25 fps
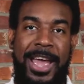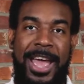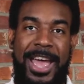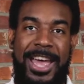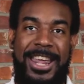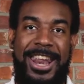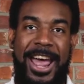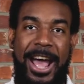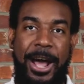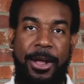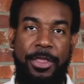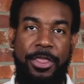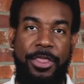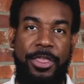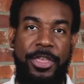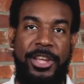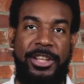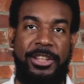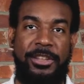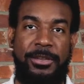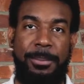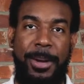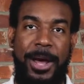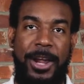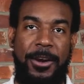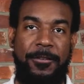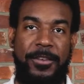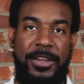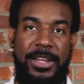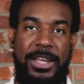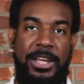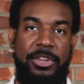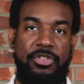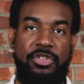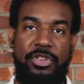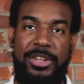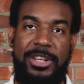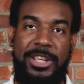and how this
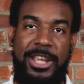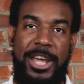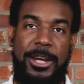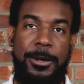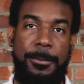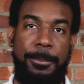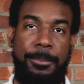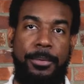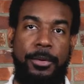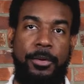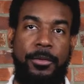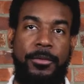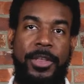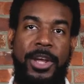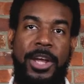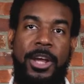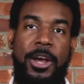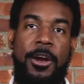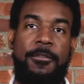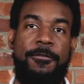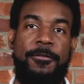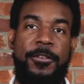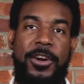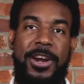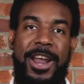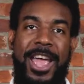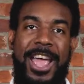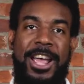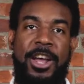modification can improve the comfort